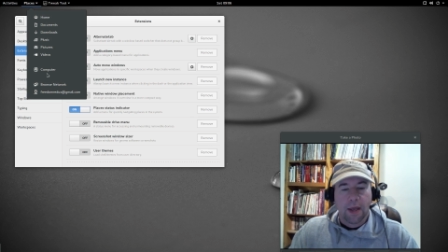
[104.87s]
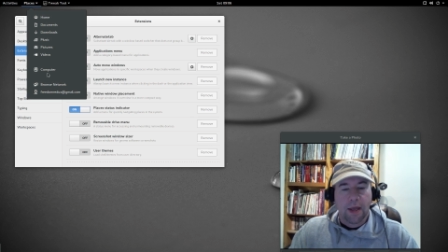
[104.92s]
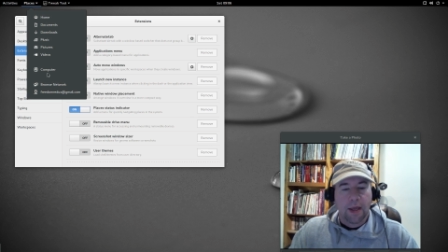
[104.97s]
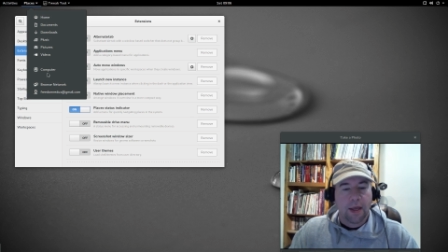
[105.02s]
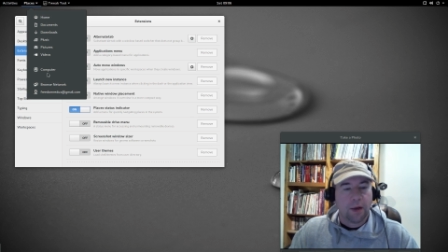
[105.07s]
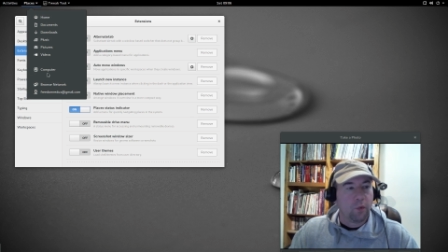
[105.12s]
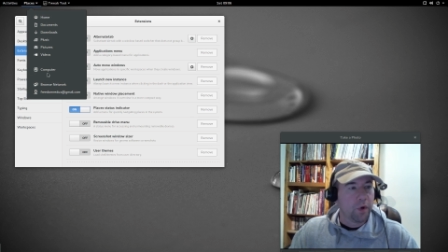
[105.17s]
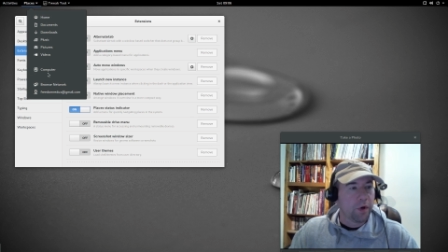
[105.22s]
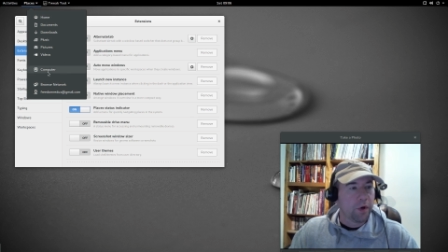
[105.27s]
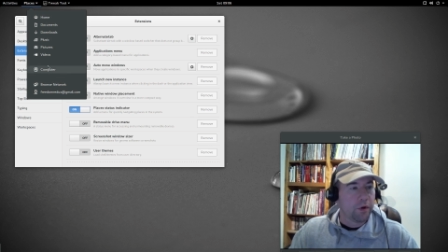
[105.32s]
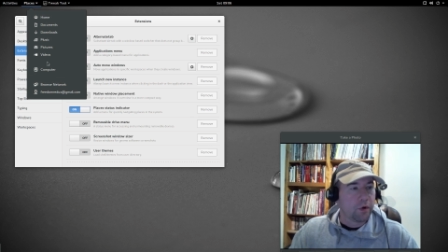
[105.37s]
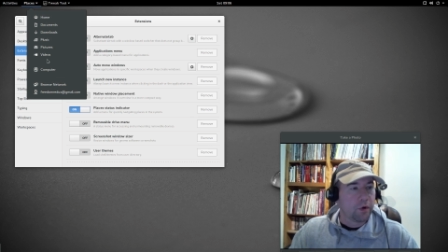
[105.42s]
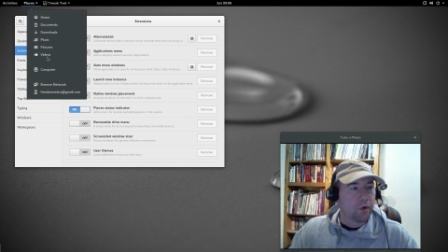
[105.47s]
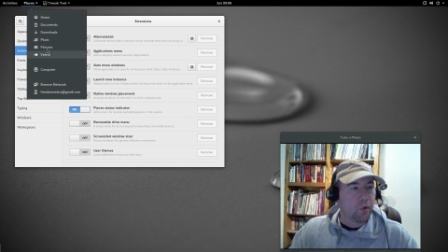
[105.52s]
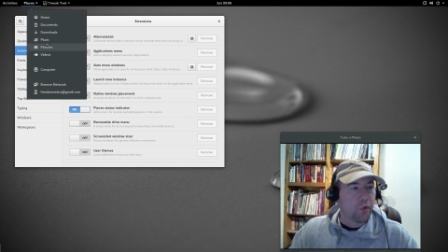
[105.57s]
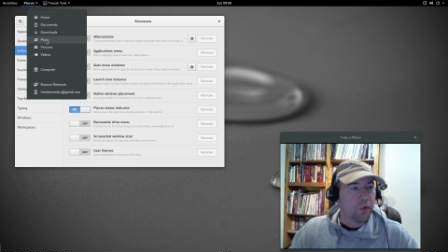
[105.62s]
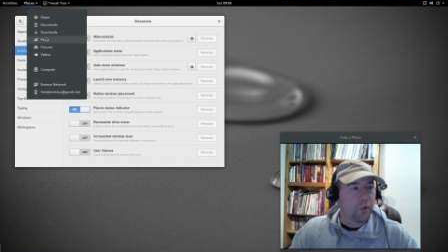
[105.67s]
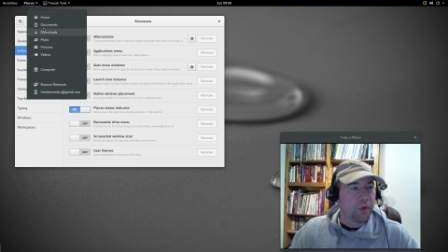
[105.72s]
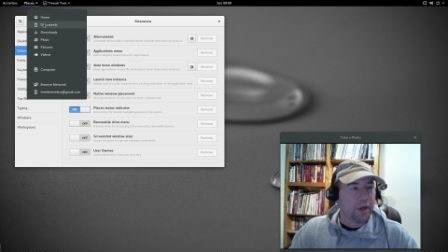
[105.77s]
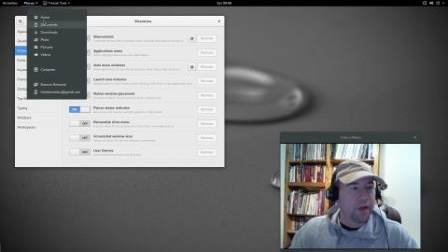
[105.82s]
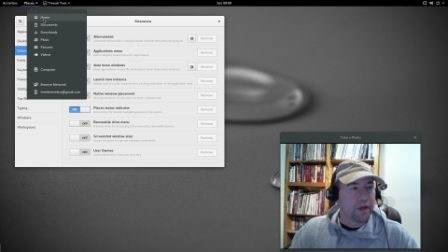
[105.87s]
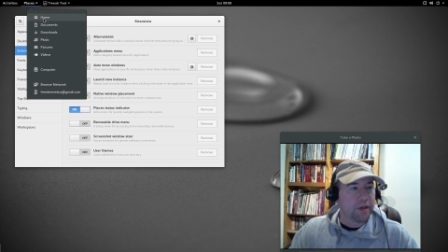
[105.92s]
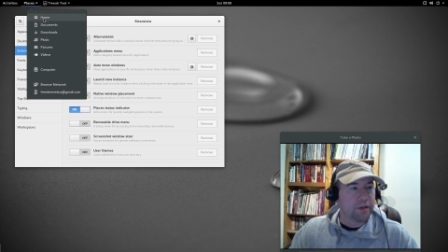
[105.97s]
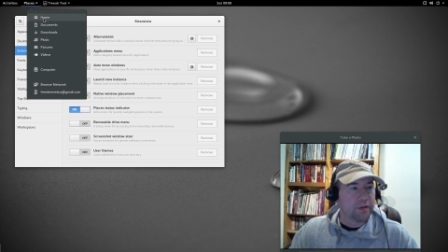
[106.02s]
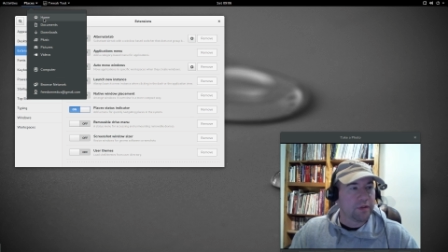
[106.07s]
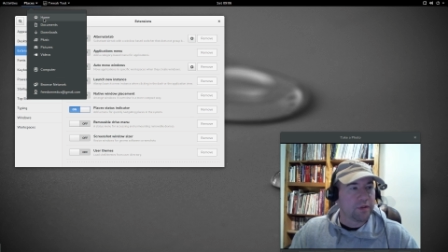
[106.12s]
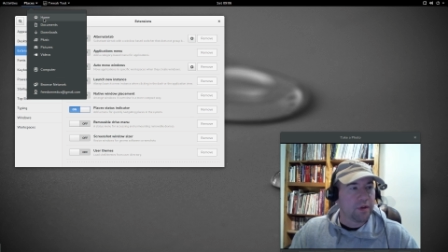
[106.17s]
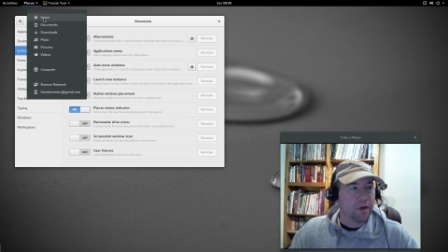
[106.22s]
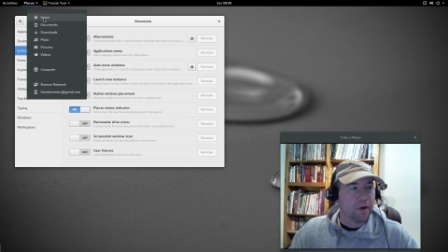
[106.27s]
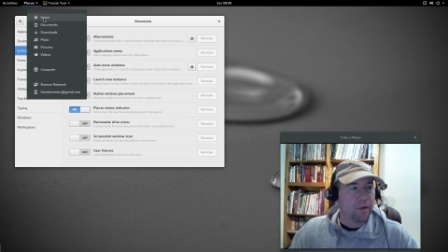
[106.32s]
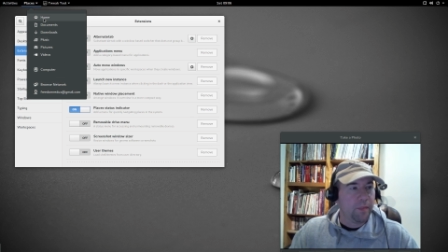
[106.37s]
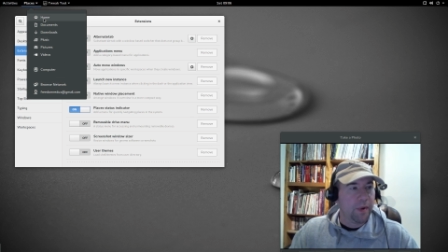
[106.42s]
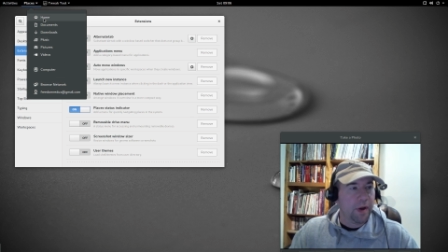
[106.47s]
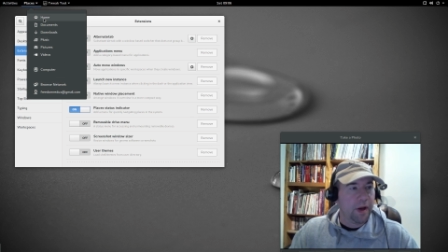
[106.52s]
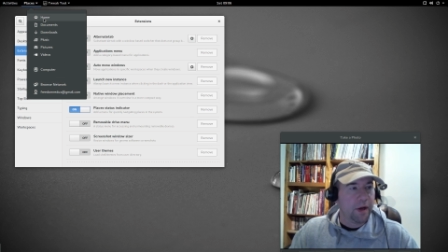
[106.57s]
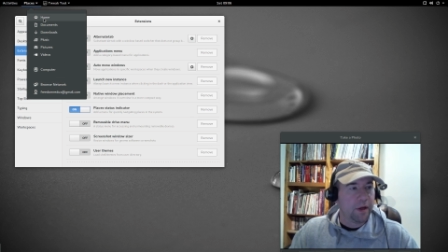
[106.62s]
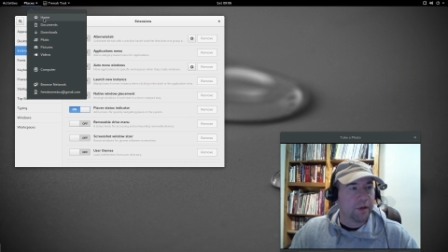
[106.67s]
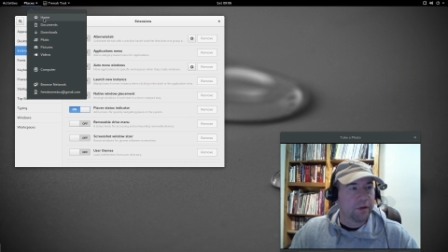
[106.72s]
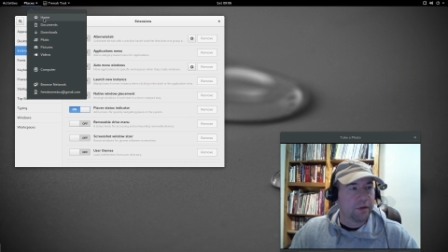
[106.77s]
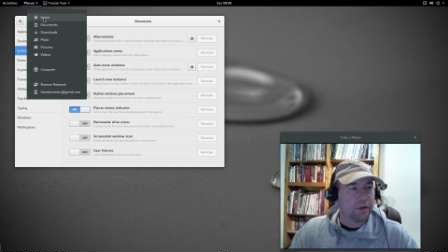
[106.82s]
And one of the cool things
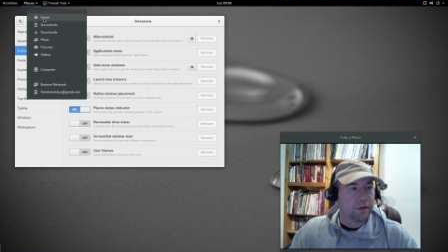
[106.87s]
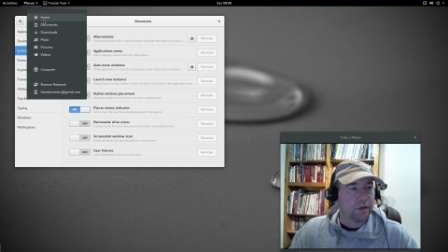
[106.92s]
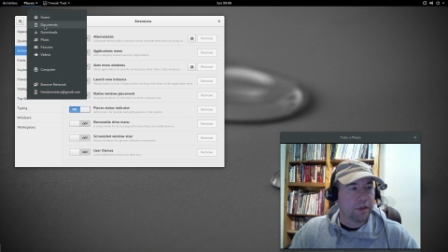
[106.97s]
about